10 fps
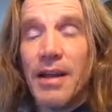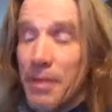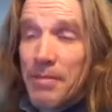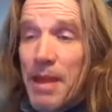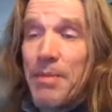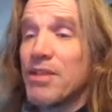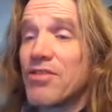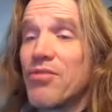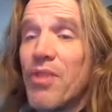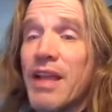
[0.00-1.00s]
I mean, maybe it's
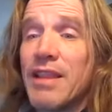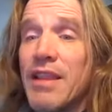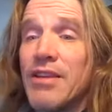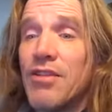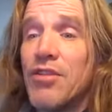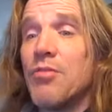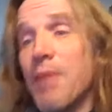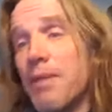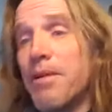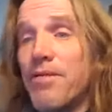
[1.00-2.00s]
the right thing to do.
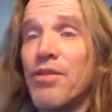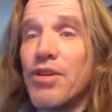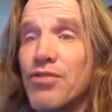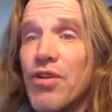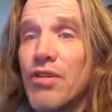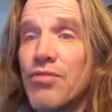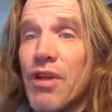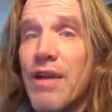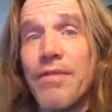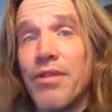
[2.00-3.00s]
Maybe if you're a drunk
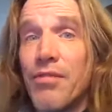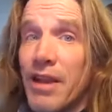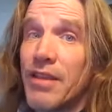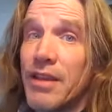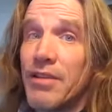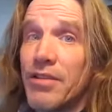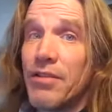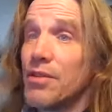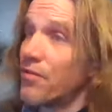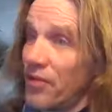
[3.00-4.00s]
driver, the right thing to
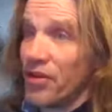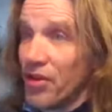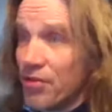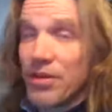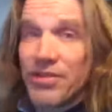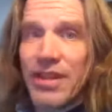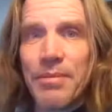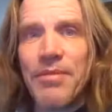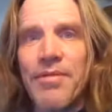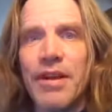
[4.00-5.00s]
do is for you to
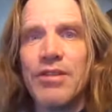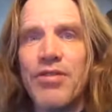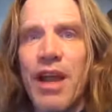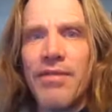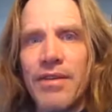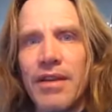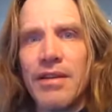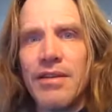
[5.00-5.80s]
step in front of traffic